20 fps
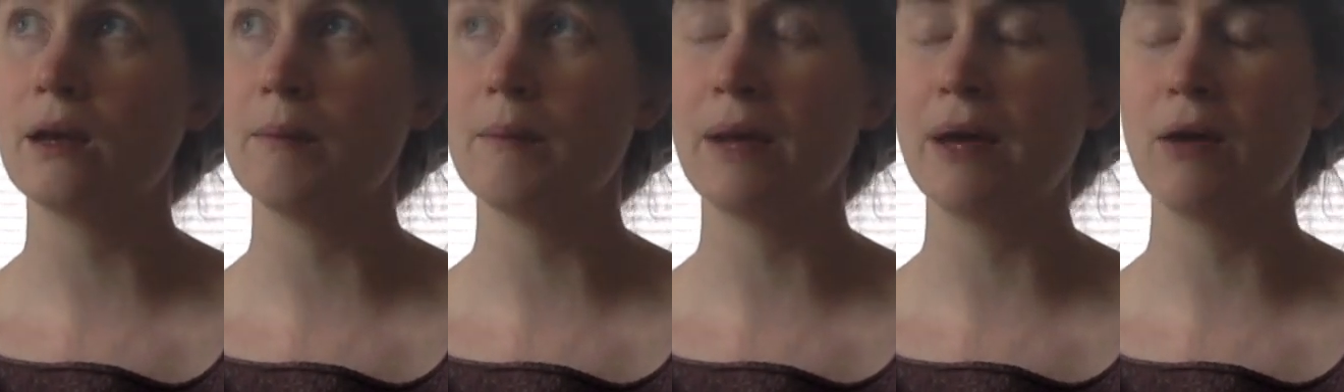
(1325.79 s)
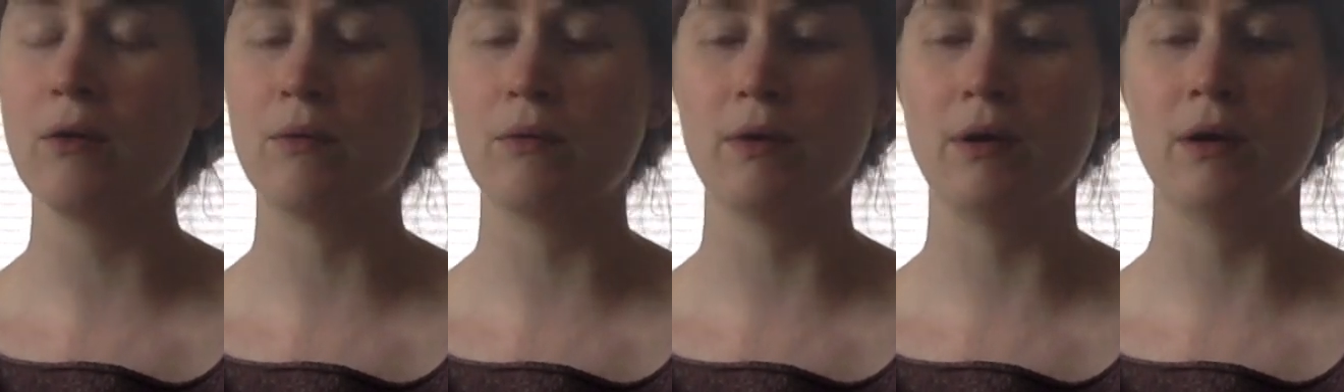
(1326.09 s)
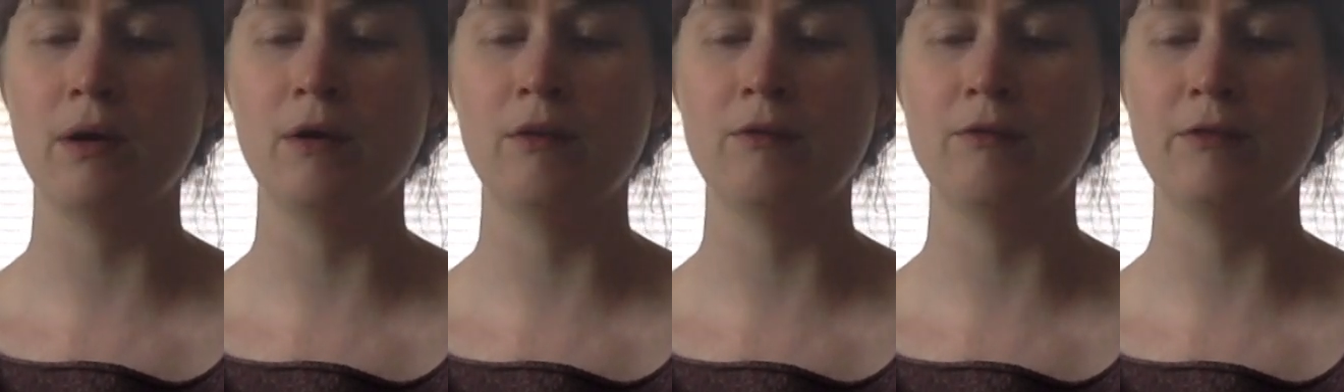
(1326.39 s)
amount
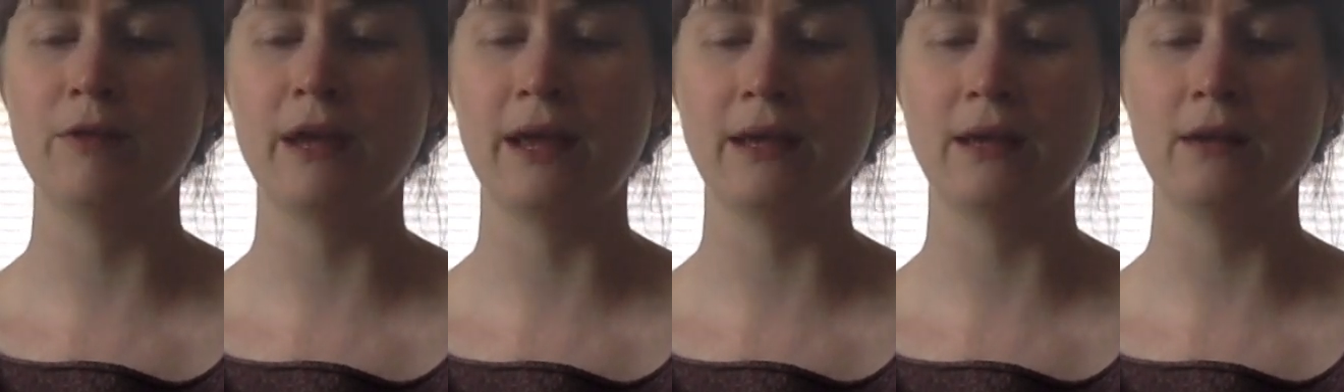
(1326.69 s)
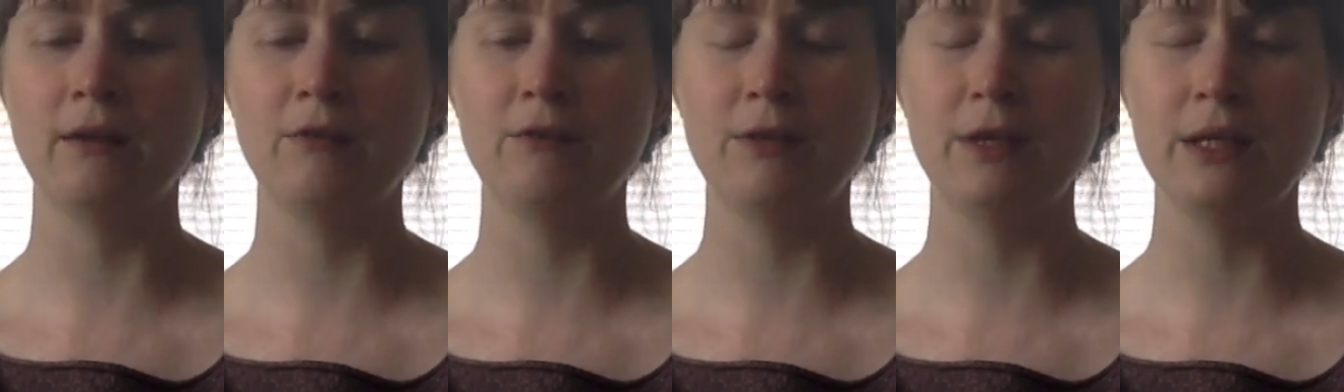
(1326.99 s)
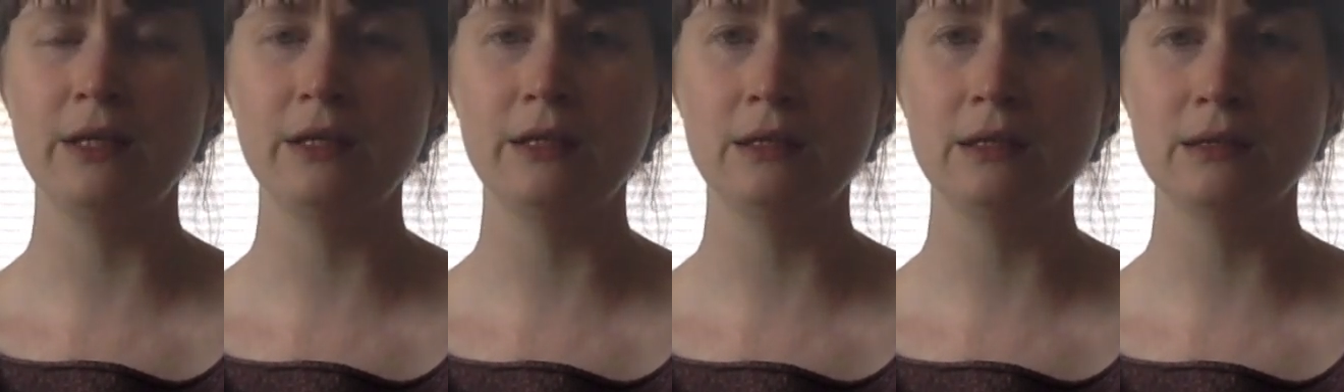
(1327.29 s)
of negative
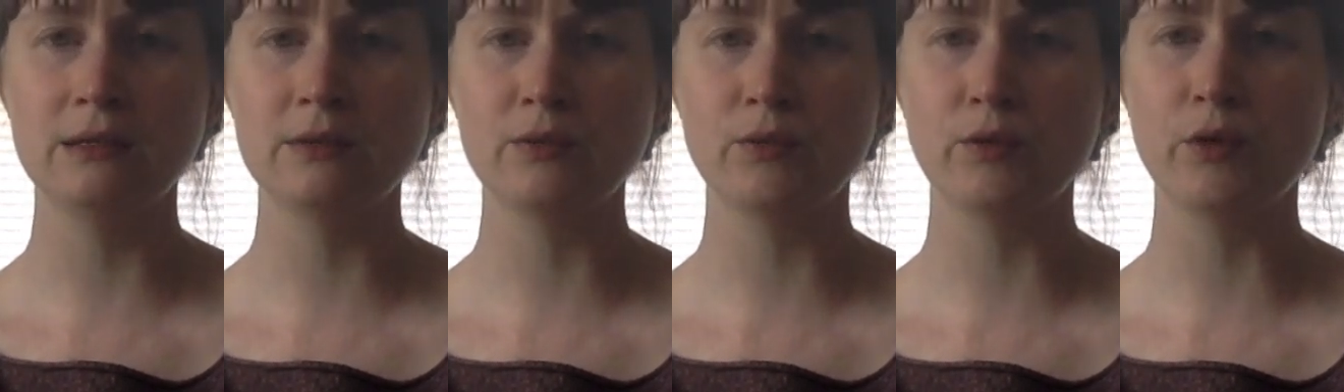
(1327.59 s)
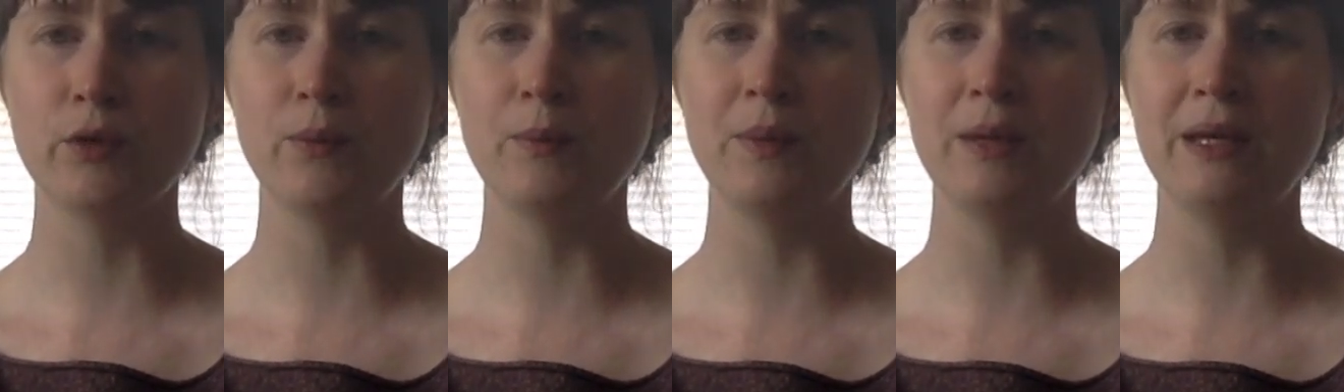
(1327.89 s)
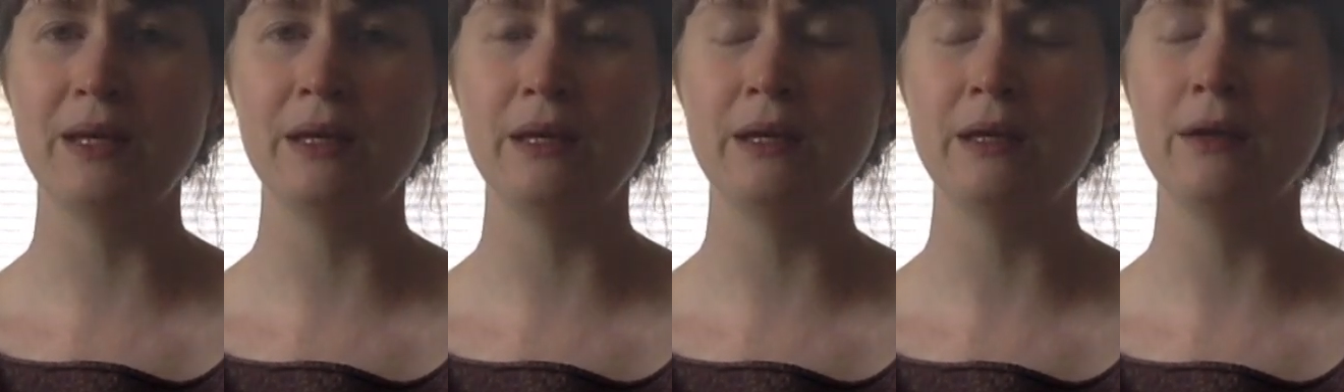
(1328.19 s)
ease for
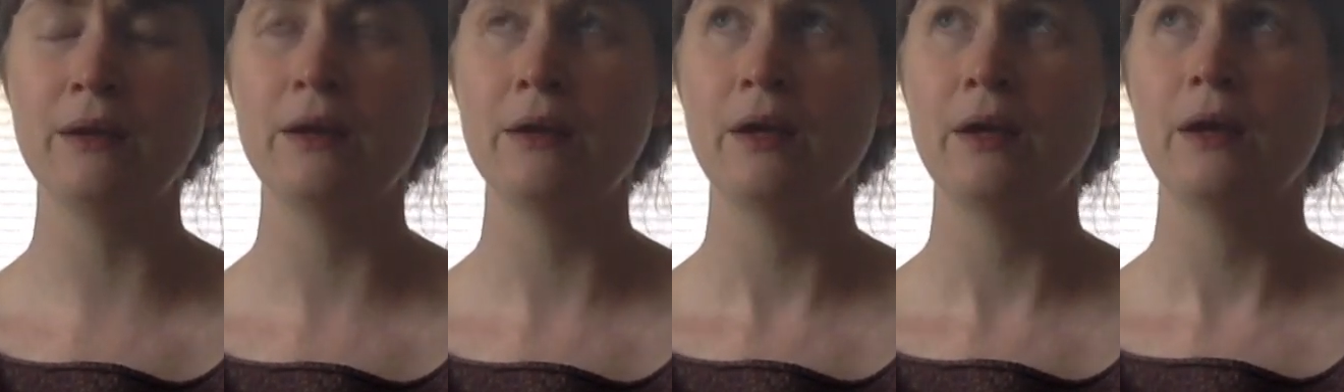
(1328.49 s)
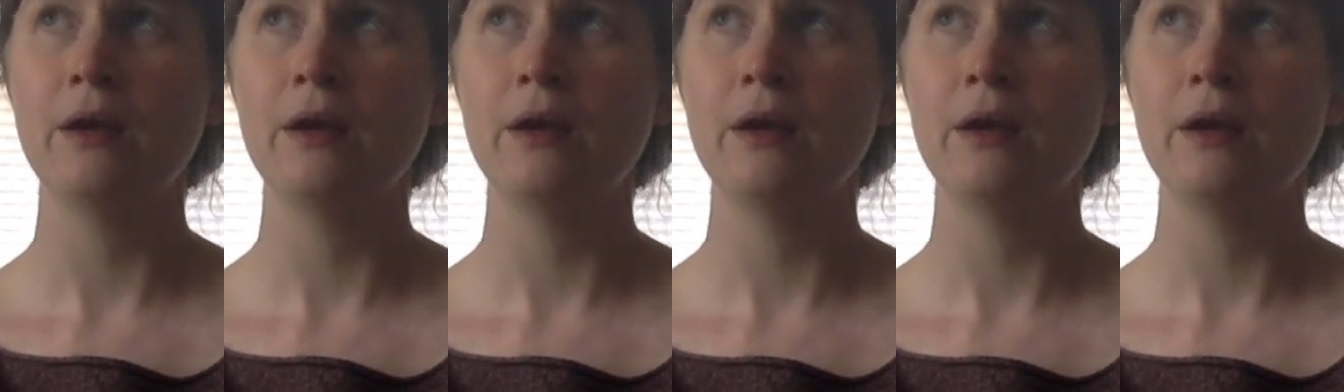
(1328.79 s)
me.